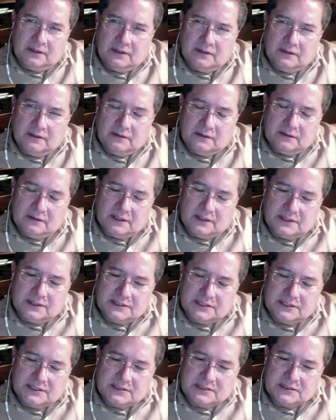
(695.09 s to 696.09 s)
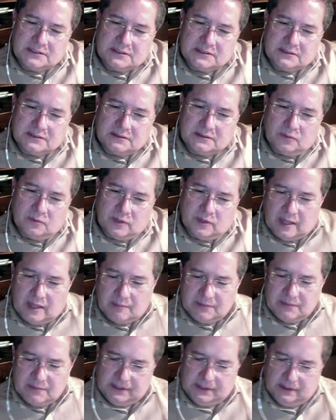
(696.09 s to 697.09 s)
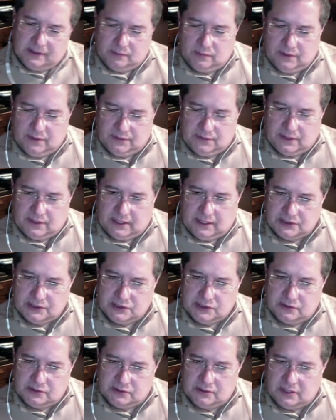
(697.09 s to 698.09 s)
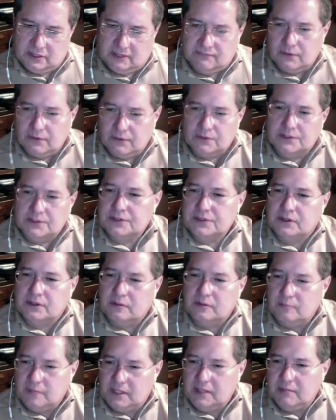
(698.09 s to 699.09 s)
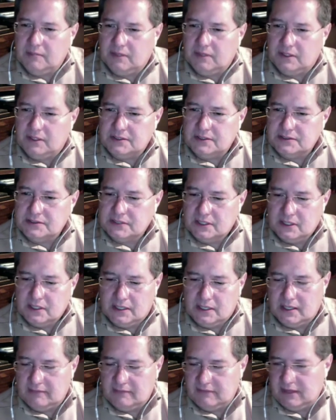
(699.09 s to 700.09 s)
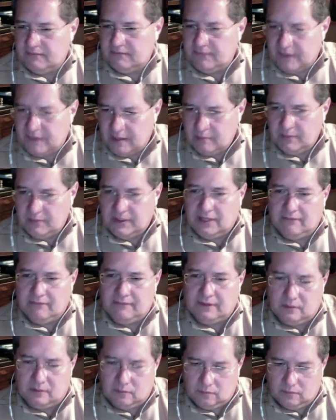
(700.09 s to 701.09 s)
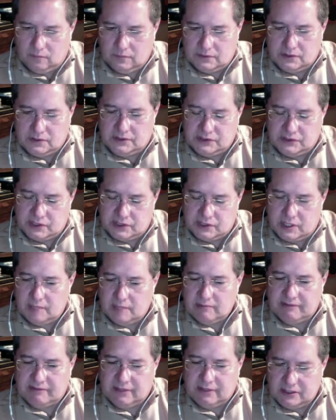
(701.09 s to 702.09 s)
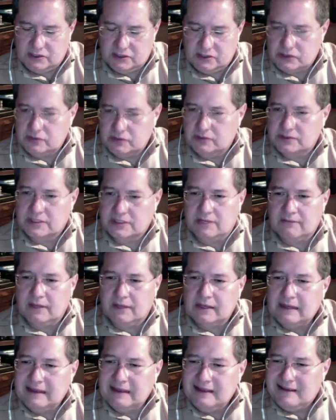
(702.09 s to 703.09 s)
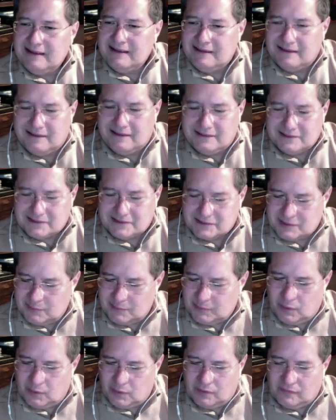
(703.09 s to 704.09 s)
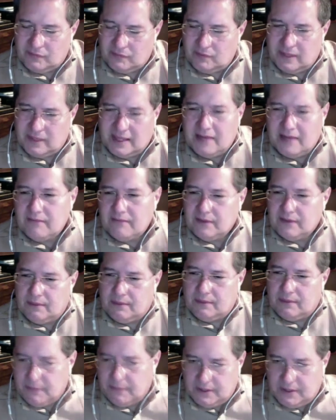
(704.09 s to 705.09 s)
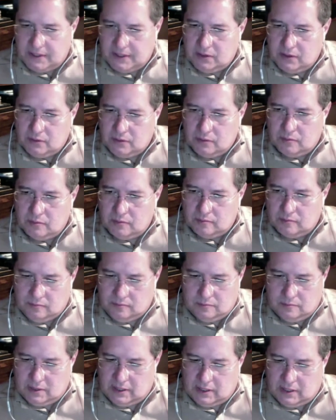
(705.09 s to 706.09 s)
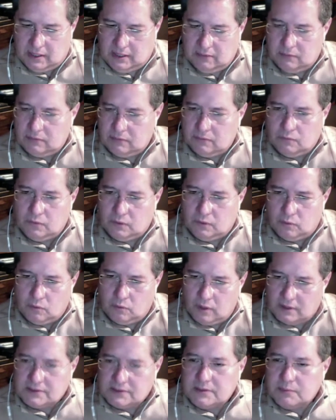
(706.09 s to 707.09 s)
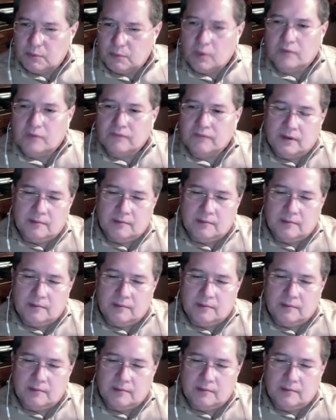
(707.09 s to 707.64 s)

this is what I'm dealing with. I should not focus on me because I've got family, I've got a job, I've got insurance, I've got support from everybody whom I would want support from.